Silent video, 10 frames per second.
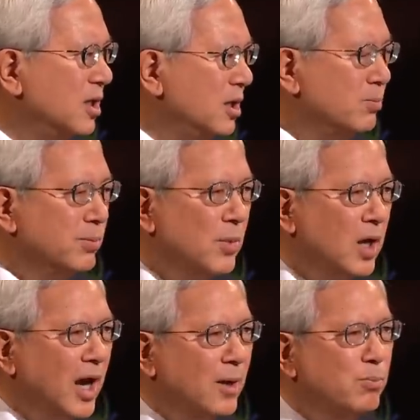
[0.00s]
deep
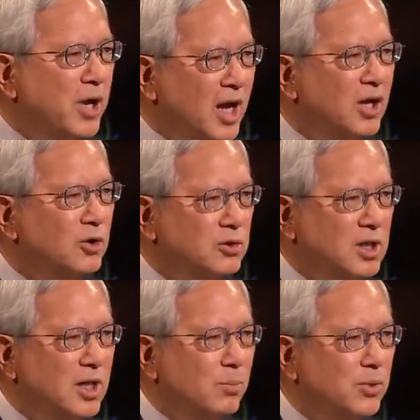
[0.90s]
and pain are
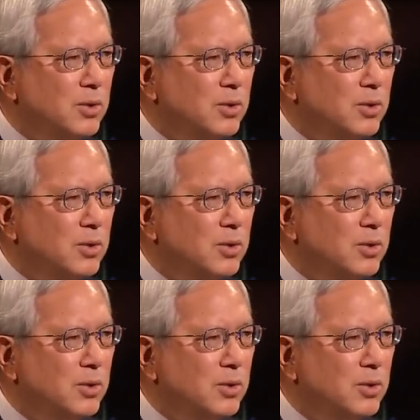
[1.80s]
deep,